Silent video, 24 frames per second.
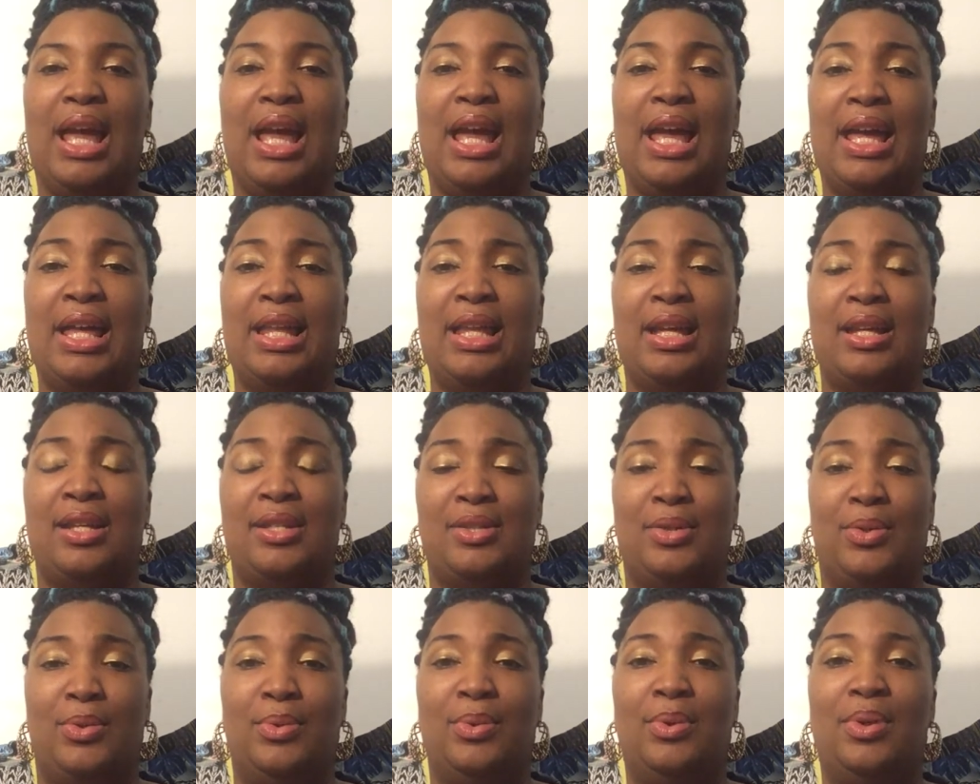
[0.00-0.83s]

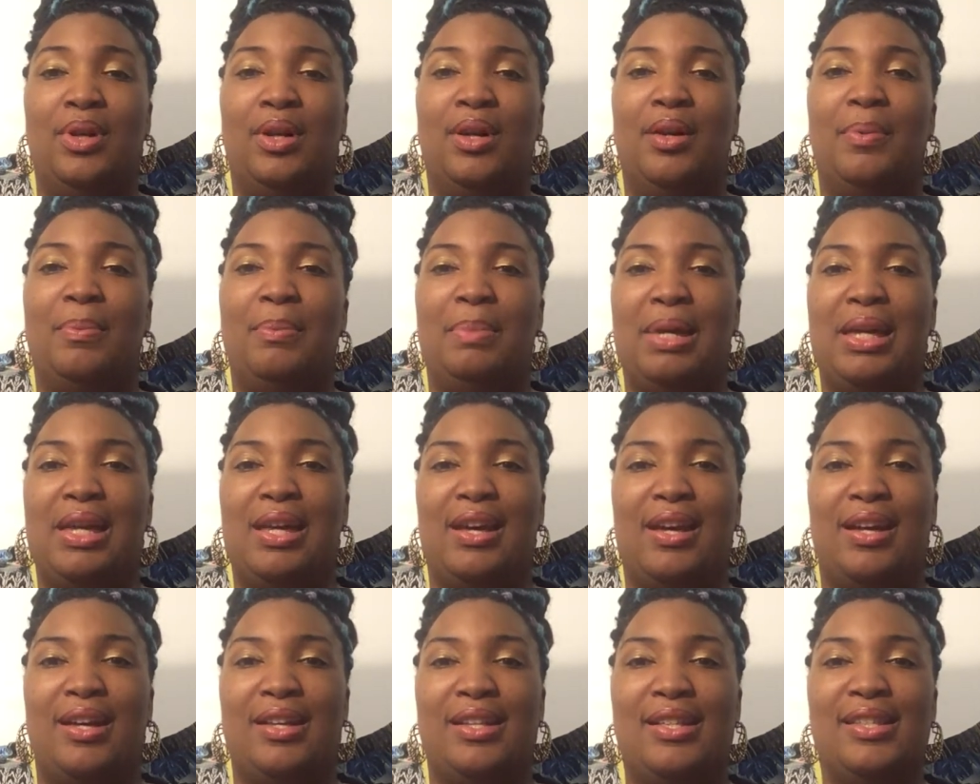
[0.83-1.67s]
anecdote
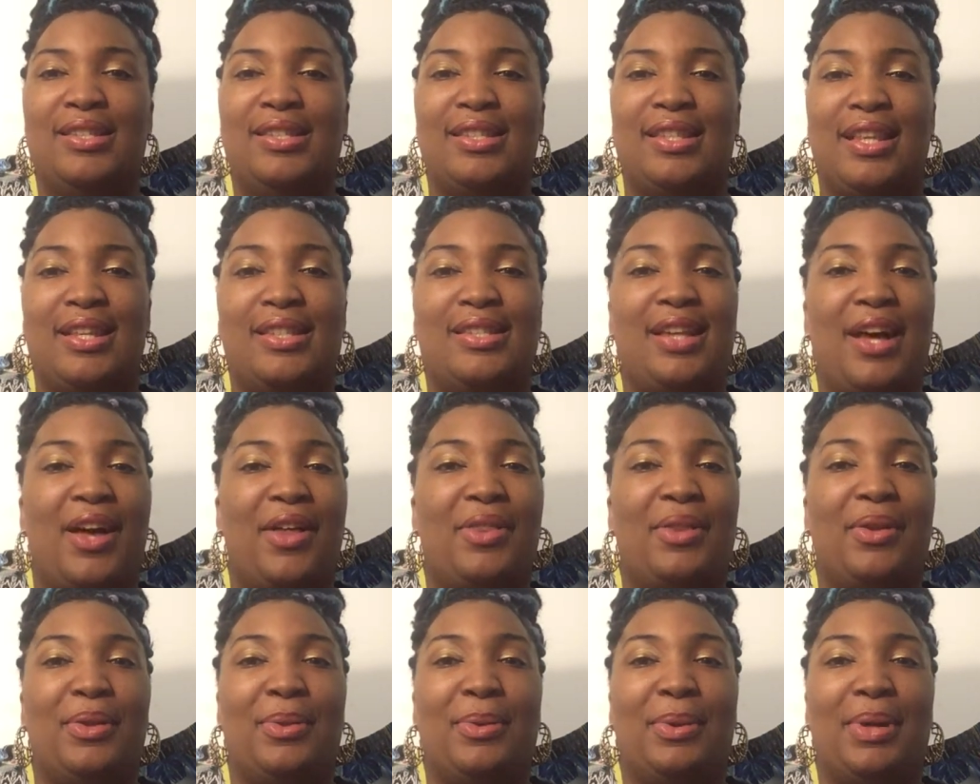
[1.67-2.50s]
because that's how
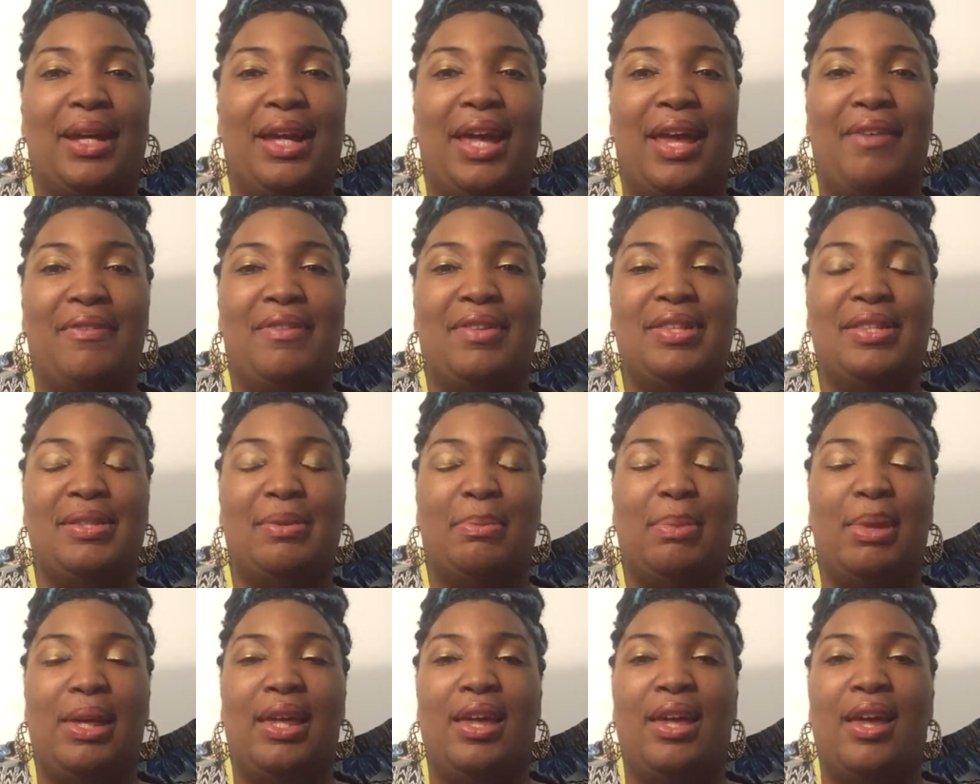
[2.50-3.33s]
the Lord gave it to
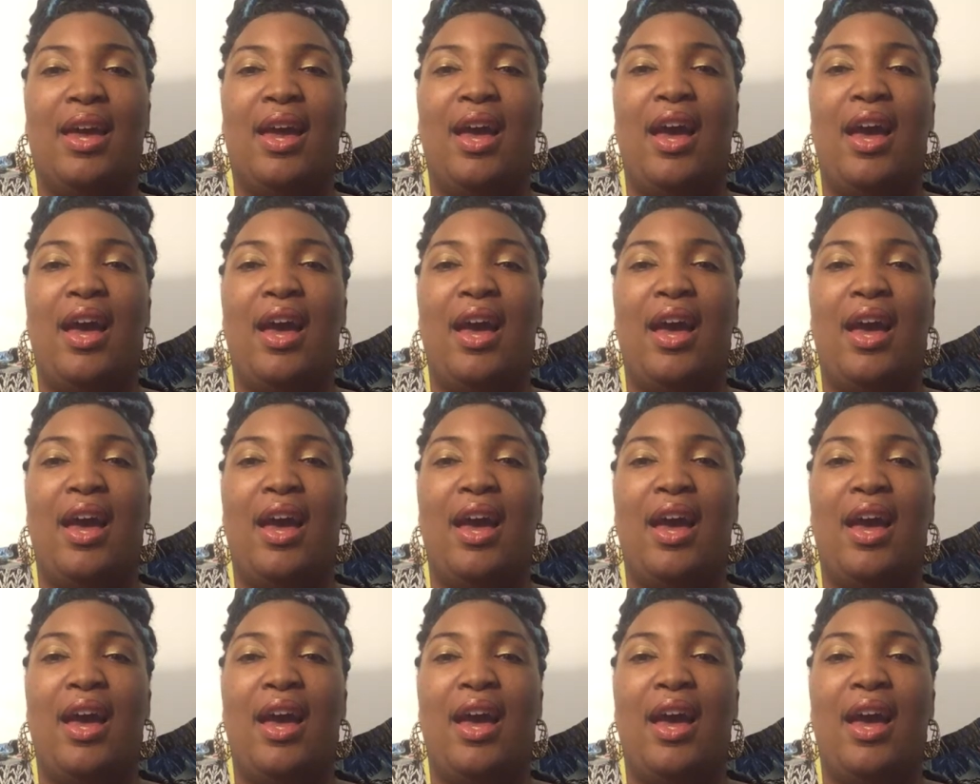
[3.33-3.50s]
me.